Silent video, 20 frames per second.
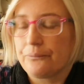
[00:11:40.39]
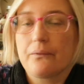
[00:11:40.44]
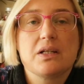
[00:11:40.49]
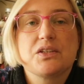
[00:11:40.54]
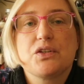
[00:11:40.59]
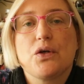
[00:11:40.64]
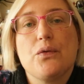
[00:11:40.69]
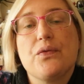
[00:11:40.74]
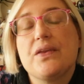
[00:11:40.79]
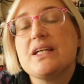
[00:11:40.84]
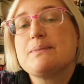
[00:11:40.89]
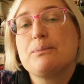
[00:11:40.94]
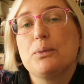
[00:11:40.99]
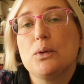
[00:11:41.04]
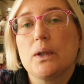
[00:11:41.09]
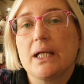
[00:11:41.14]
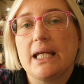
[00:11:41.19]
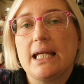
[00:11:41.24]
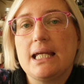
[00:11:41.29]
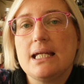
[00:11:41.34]
So this
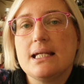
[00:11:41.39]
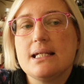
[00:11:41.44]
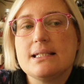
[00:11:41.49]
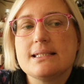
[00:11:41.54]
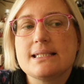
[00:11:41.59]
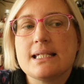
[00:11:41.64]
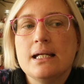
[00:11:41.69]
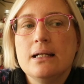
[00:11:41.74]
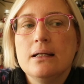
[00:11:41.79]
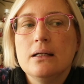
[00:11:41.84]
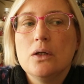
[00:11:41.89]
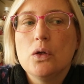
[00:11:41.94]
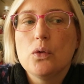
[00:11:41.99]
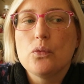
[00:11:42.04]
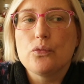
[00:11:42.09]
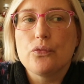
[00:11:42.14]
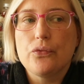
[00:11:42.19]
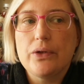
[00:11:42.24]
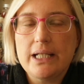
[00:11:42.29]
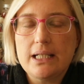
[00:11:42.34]
book is
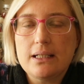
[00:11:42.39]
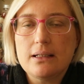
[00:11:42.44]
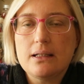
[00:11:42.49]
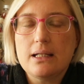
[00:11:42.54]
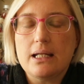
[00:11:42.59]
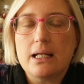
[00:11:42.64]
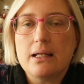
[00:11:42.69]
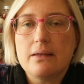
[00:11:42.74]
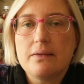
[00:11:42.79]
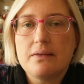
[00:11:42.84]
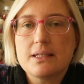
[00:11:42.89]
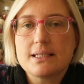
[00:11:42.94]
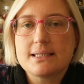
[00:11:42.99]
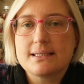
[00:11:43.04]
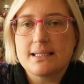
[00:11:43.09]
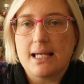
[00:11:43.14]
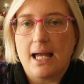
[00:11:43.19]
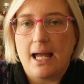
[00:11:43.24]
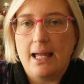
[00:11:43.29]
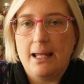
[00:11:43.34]
written in the
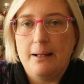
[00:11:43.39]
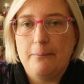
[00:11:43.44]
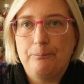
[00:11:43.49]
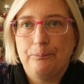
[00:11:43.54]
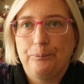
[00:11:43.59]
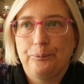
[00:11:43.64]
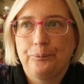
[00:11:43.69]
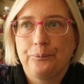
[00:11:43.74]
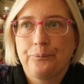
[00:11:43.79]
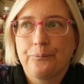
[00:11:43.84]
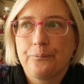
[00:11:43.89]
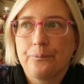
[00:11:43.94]
same